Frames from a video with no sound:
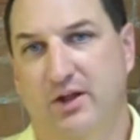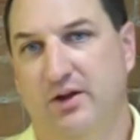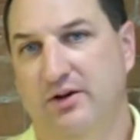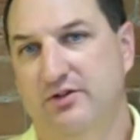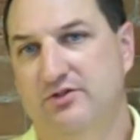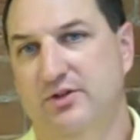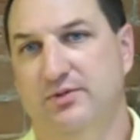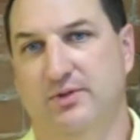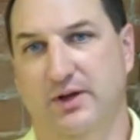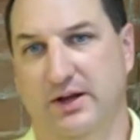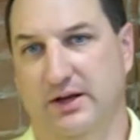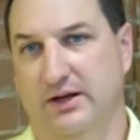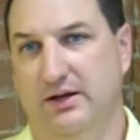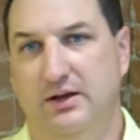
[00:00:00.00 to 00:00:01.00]
Now here's the
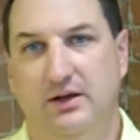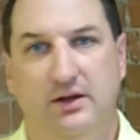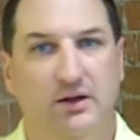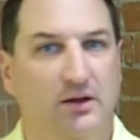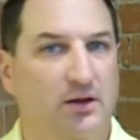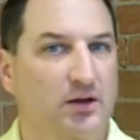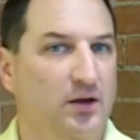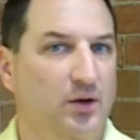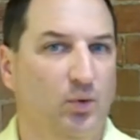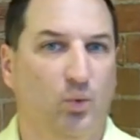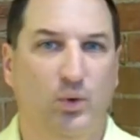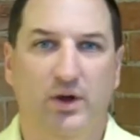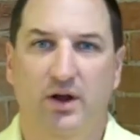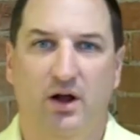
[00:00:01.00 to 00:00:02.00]
thing.
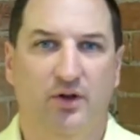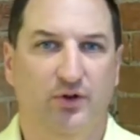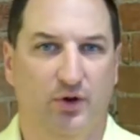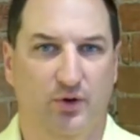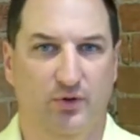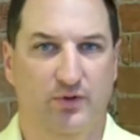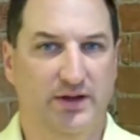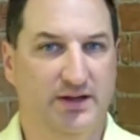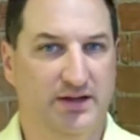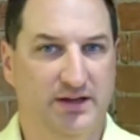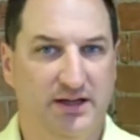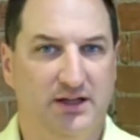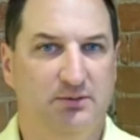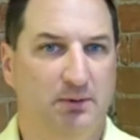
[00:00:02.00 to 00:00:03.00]
We all know that you
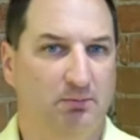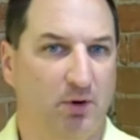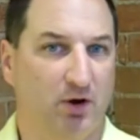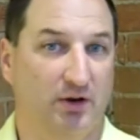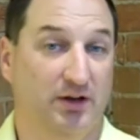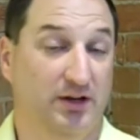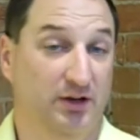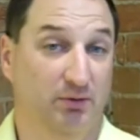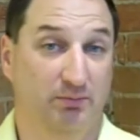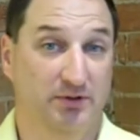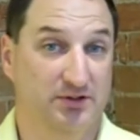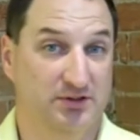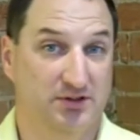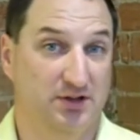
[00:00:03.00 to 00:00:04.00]
need to be marketing your
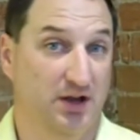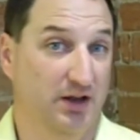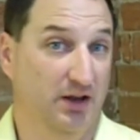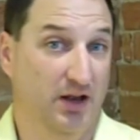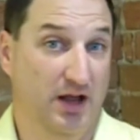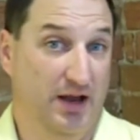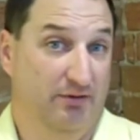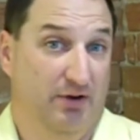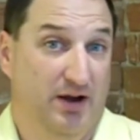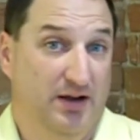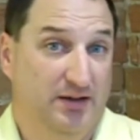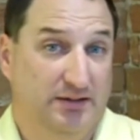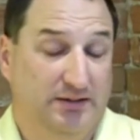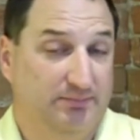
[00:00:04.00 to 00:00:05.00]
business online,
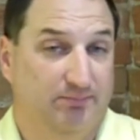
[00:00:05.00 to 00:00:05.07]
right?